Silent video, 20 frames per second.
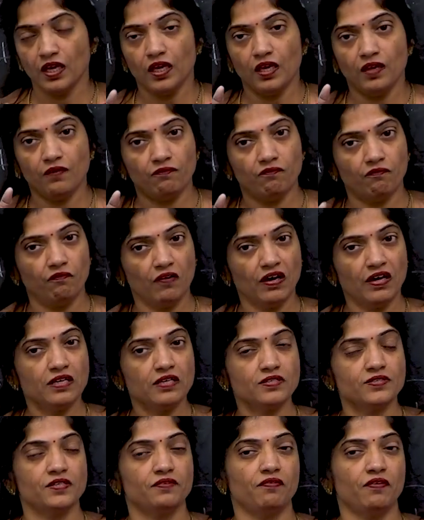If
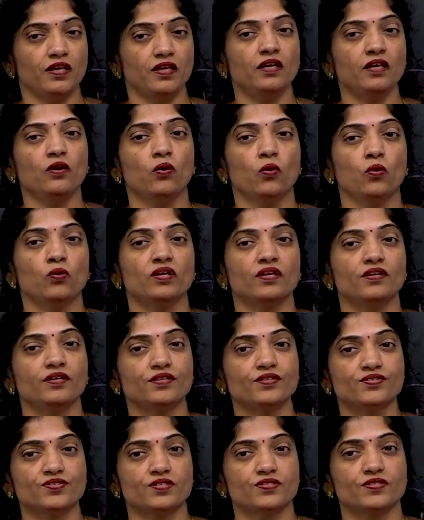any owner
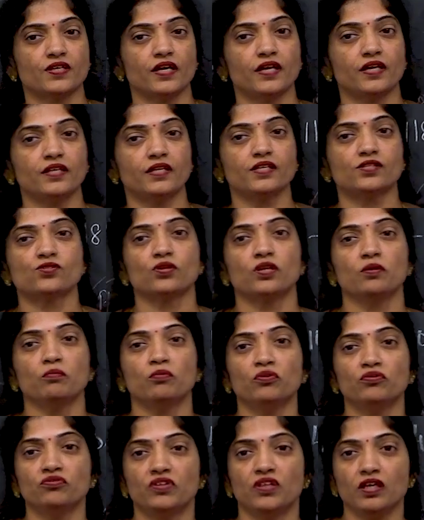is decided to
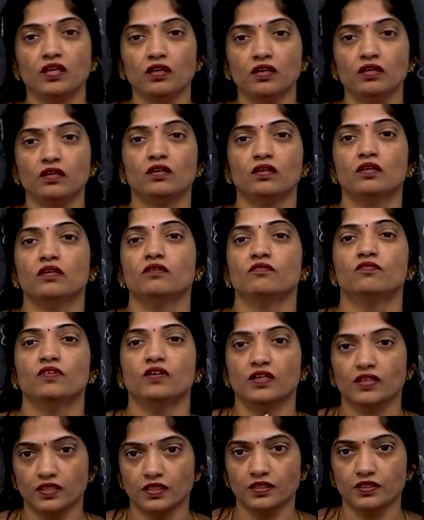remove the
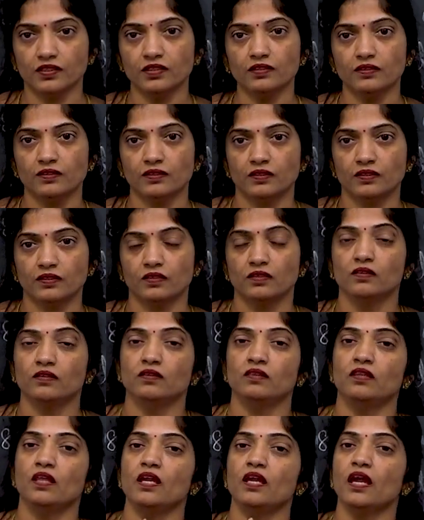worker,
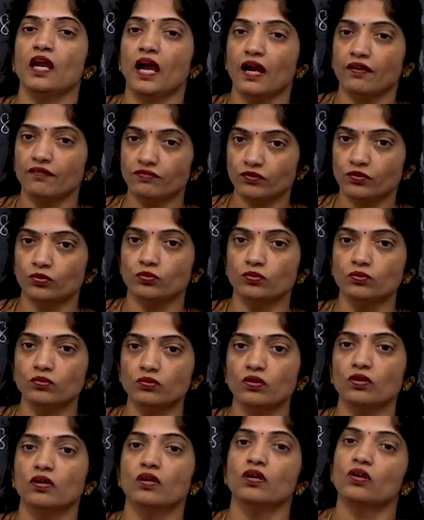they have to
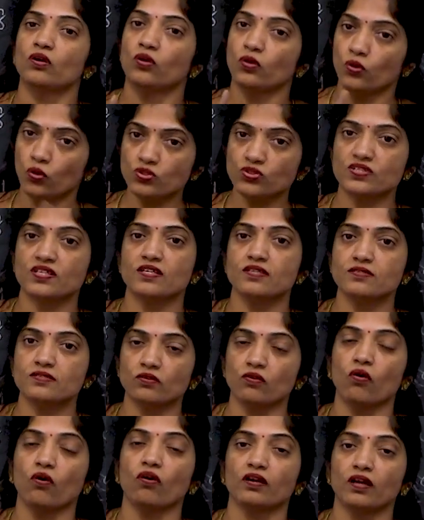close his
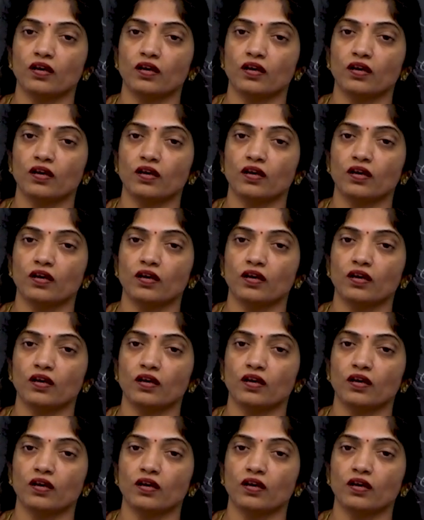or